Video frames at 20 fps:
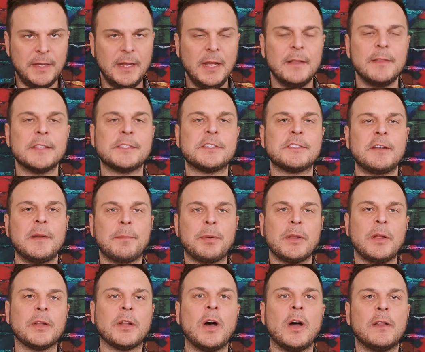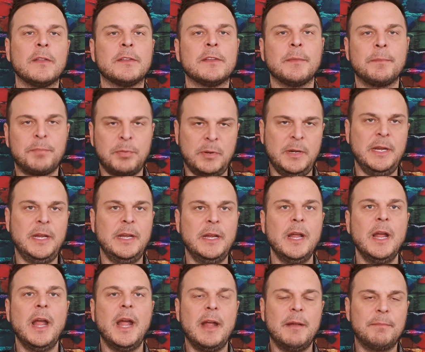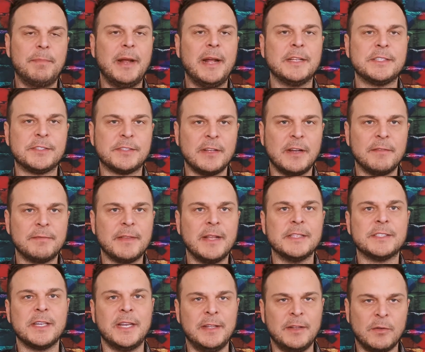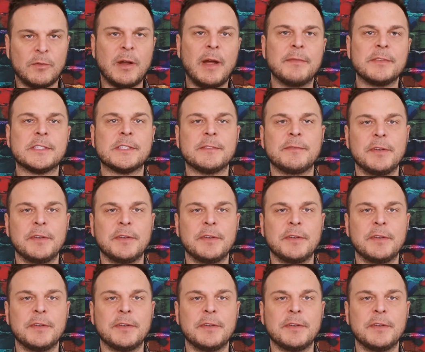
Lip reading: This is going to pull out all the debris and bad stuff that's in the crevices of